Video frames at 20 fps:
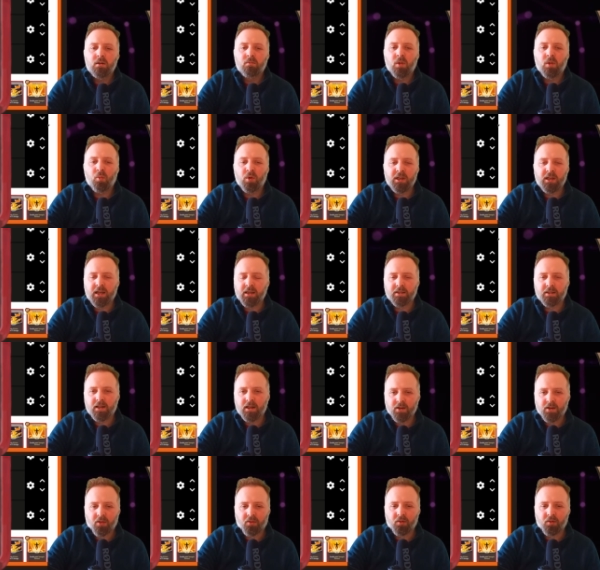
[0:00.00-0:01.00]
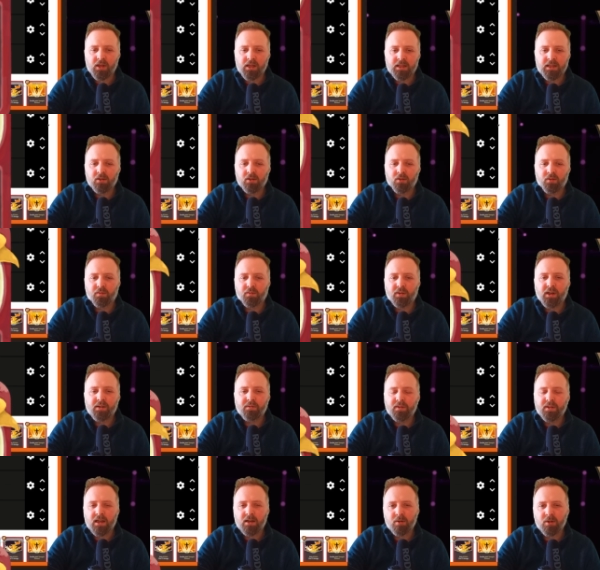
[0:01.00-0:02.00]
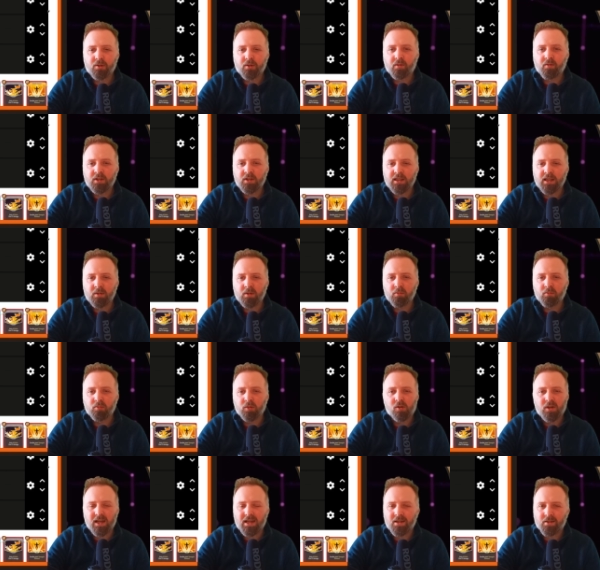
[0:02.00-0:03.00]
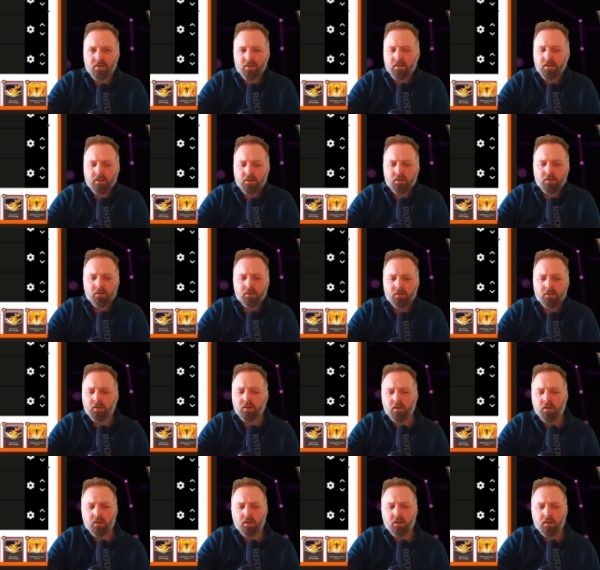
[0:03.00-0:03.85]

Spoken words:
But when you get to Act 3, dealing 5 damage for every time you block isn't that good.